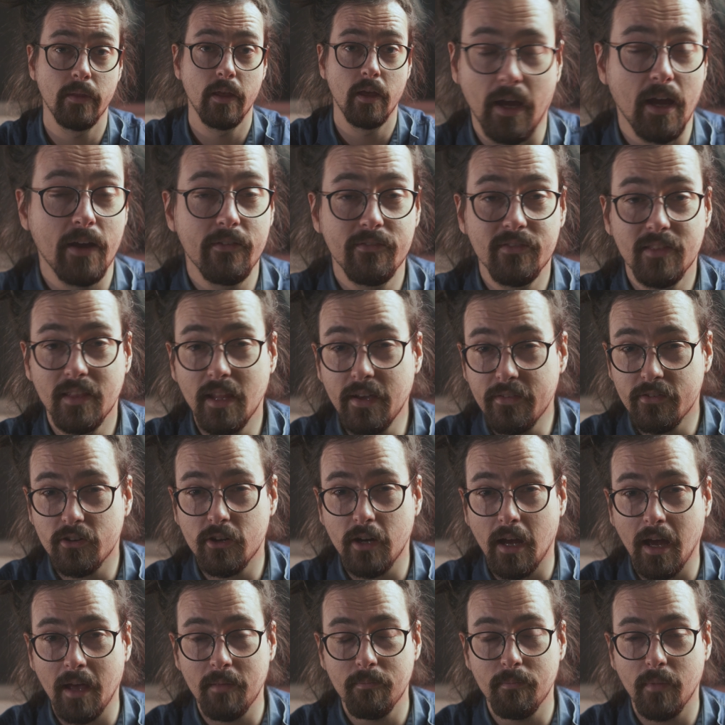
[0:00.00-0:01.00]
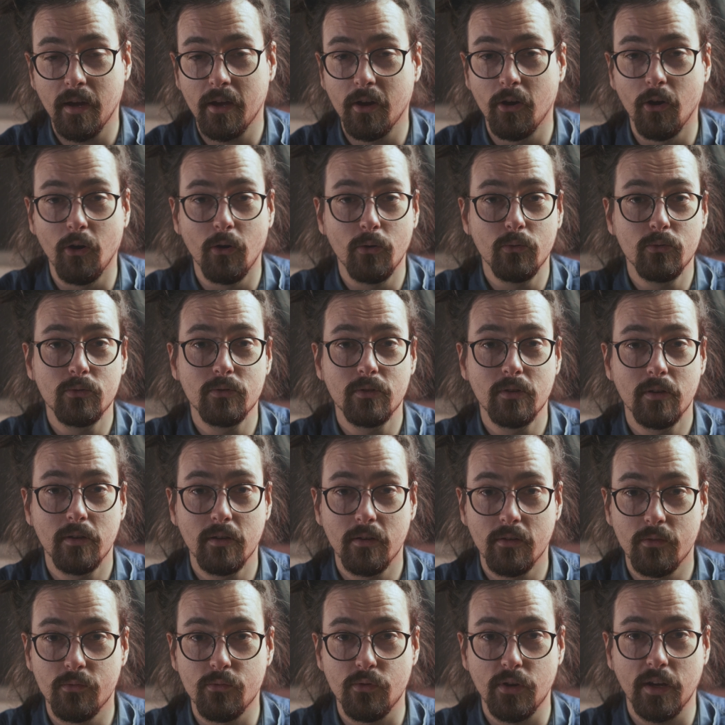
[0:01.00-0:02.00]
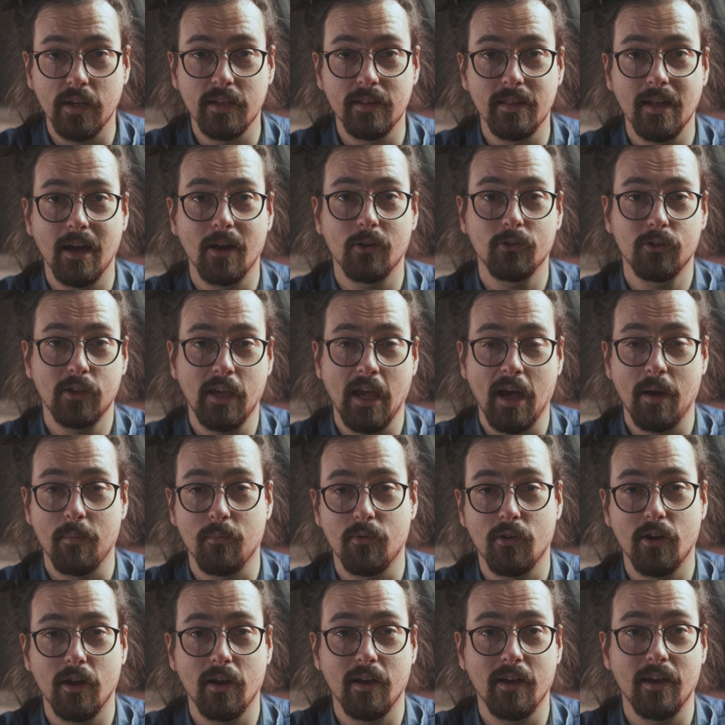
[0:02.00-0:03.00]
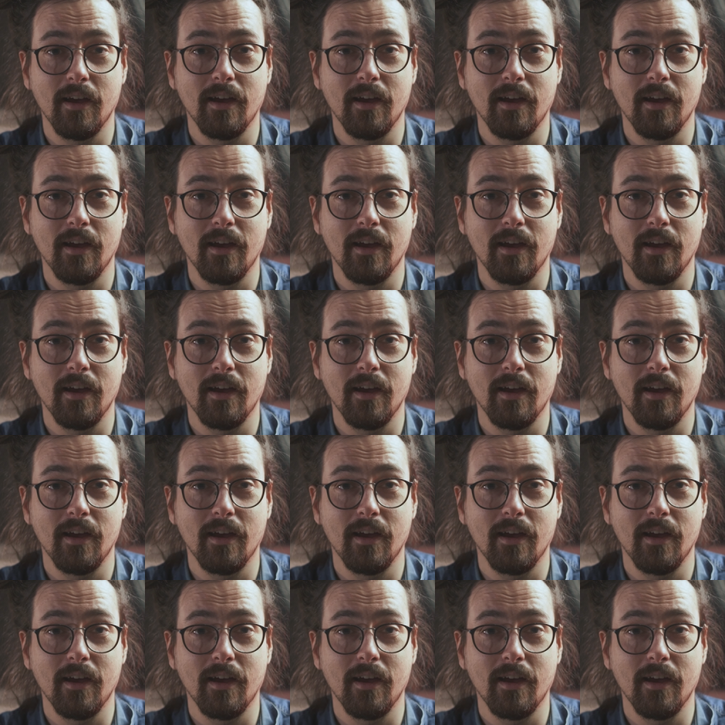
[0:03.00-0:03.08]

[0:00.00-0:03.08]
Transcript: I have never had my own rigged out camera,